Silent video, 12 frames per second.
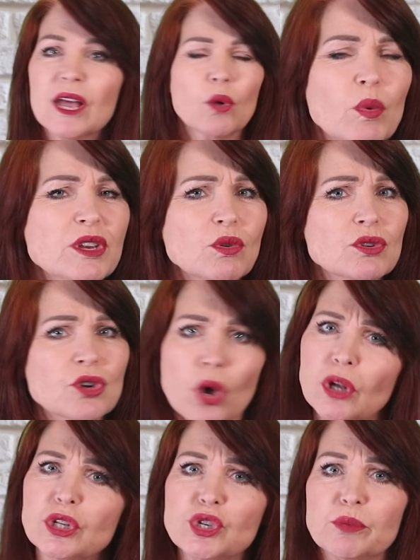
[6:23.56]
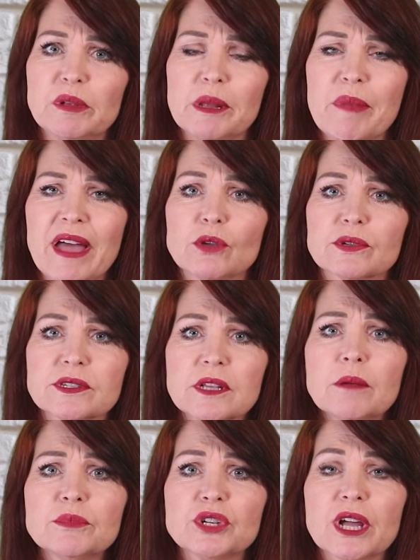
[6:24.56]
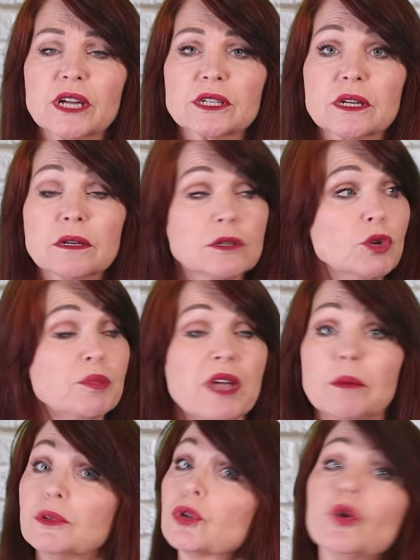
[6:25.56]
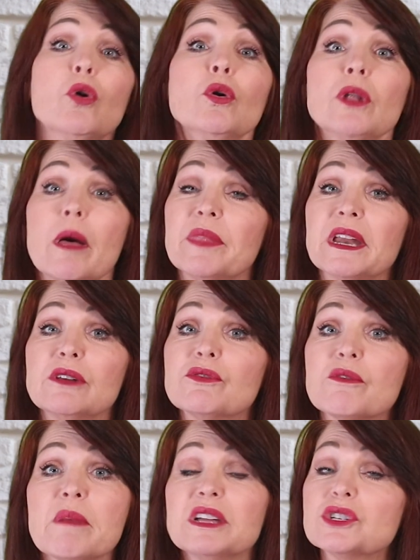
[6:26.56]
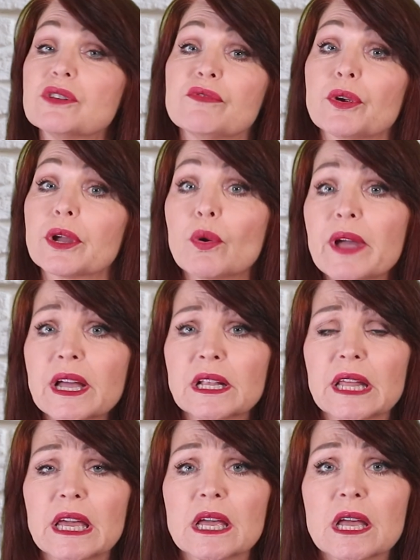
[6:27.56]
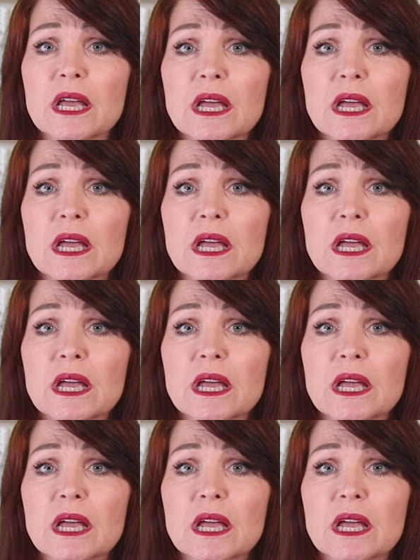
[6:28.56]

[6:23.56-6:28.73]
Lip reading: When you're knowledgeable about your subject, you'll be able to call up that information very quickly,